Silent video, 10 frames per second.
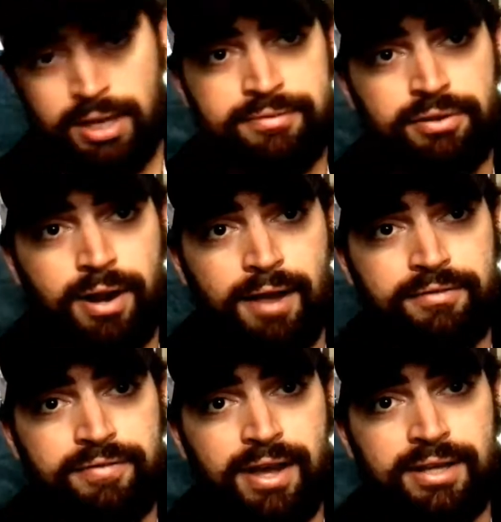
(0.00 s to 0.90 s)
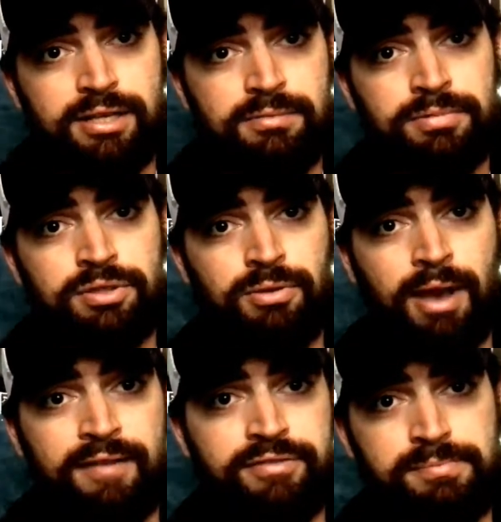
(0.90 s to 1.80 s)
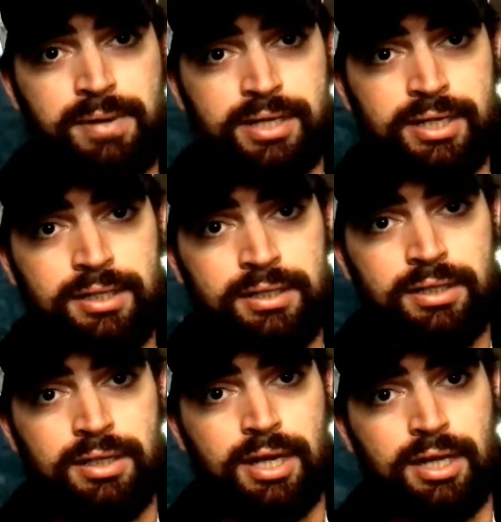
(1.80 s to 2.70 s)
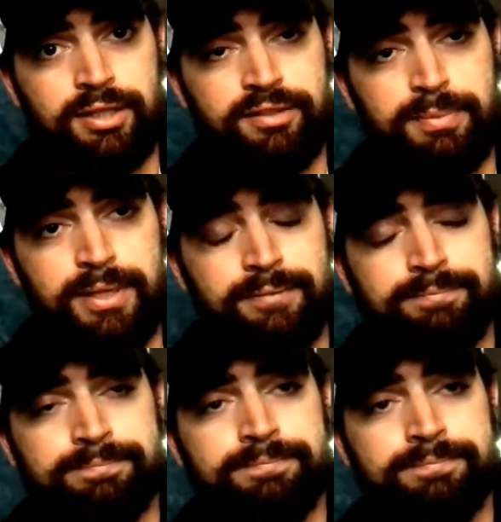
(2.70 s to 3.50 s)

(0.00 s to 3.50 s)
you have your gravel vacuum, you have your bucket, let's begin.